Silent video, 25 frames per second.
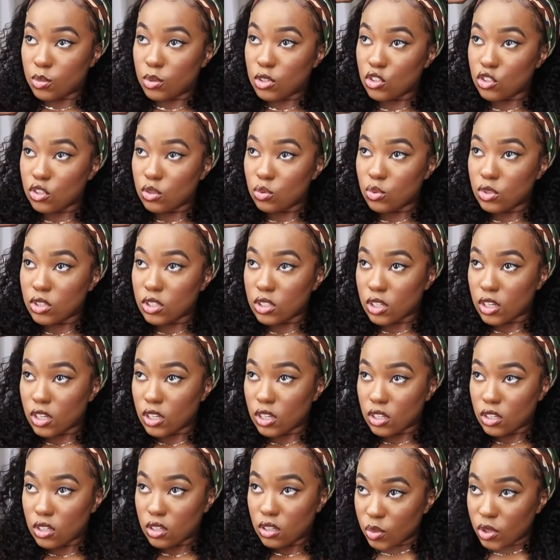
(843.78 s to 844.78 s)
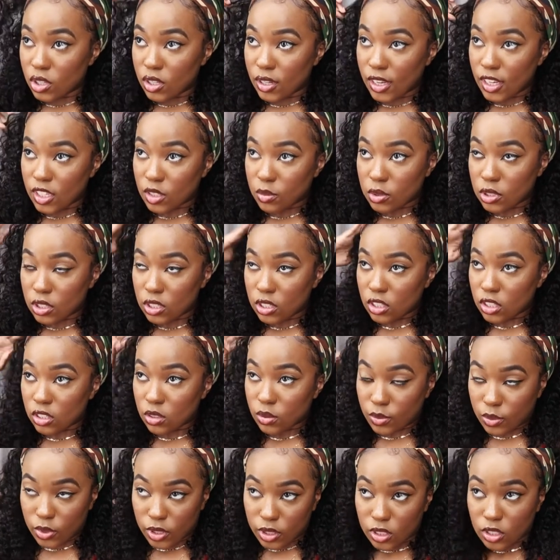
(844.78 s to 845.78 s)
especially when like you be last minute
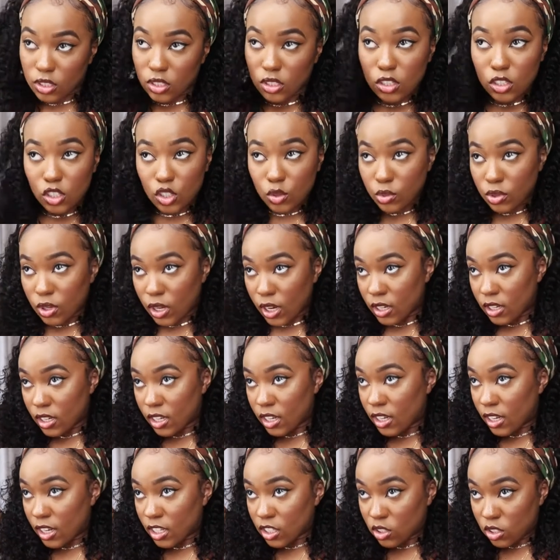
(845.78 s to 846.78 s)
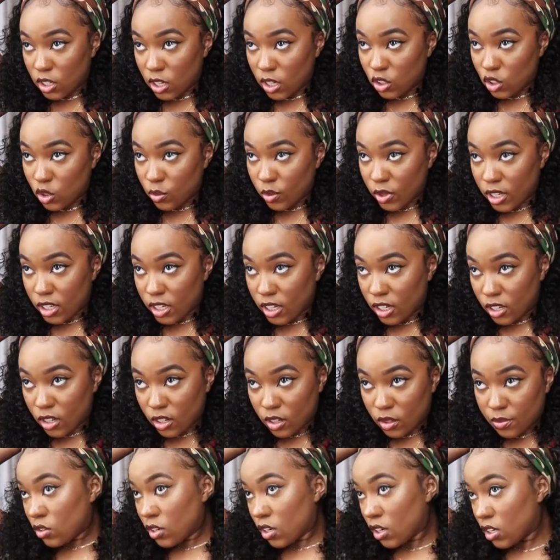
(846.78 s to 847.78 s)
getting ready and you be like, dang, I still gotta do my
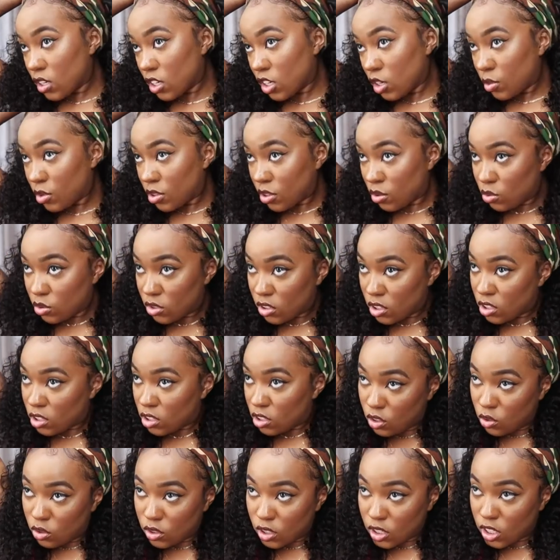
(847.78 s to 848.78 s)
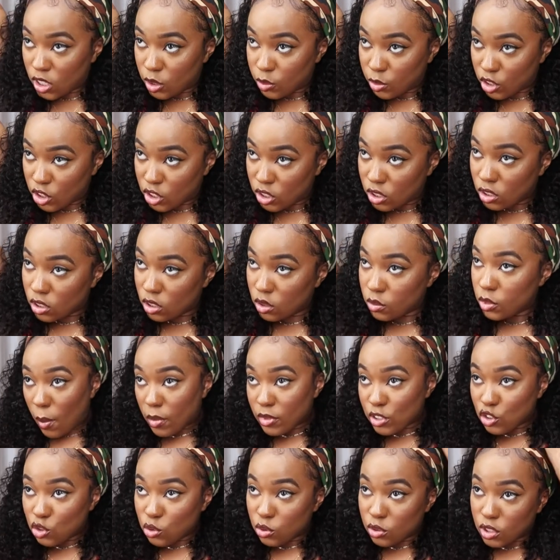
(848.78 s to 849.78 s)
hair. You got a headband wig? You don't need that much time. I'm
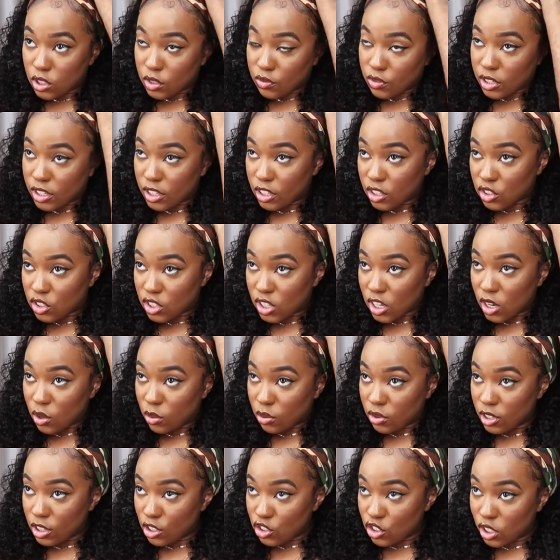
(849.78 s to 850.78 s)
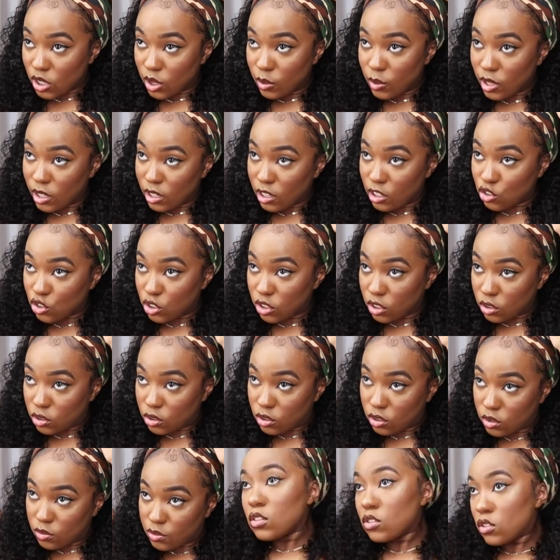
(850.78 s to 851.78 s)
gonna just do a different different hairstyle with each headband I turn
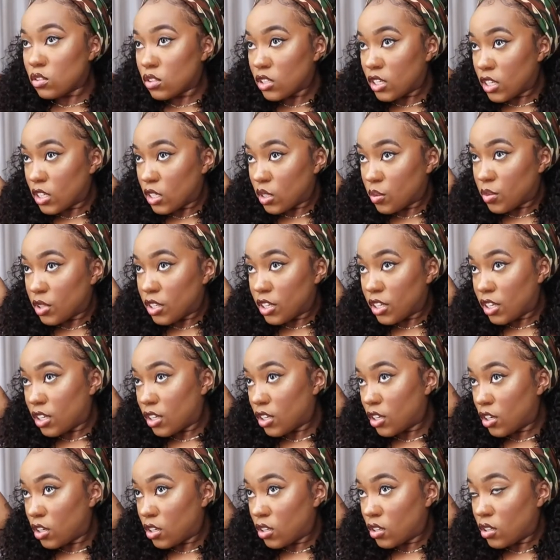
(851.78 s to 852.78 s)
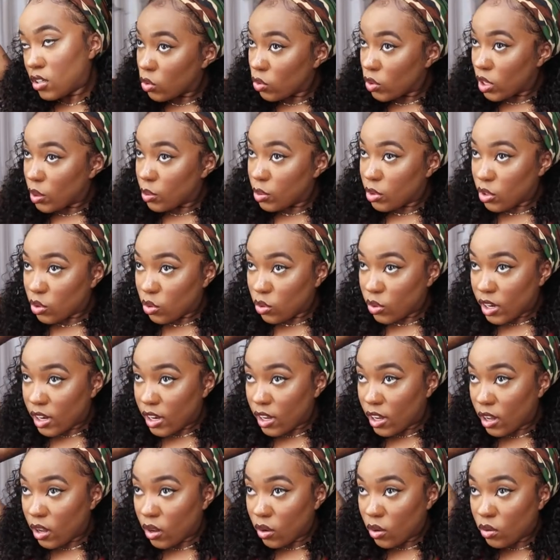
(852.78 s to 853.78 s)
on. And you can take some hair, wrap it
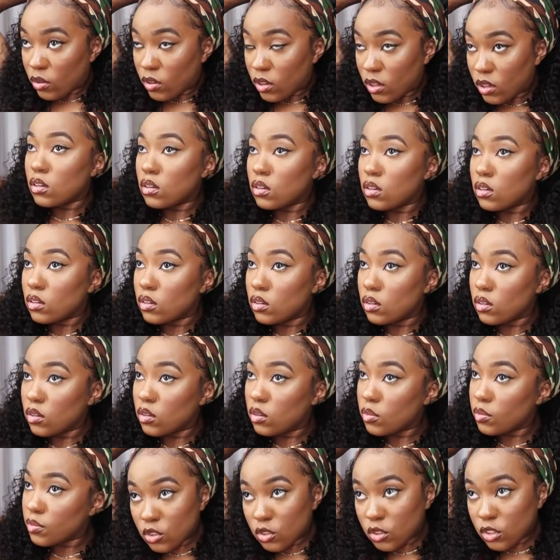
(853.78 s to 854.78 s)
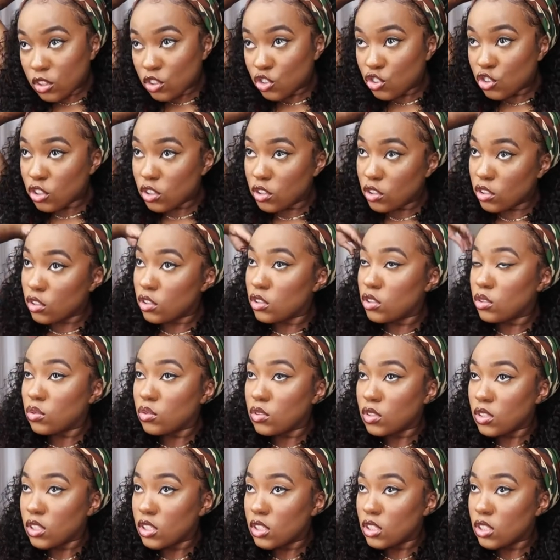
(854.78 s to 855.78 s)
around the um, scrunchie so you don't
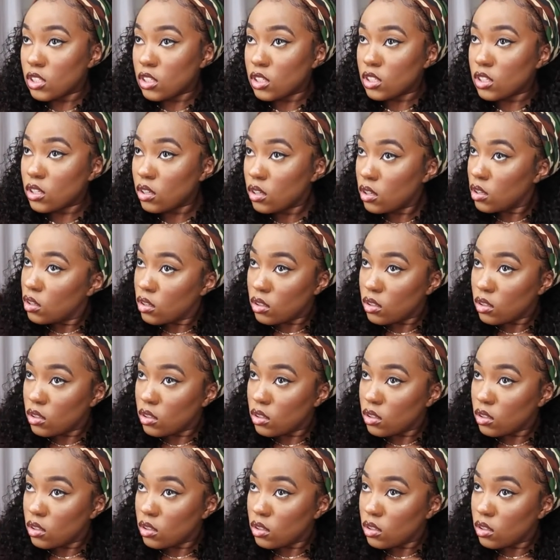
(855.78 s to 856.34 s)
see it.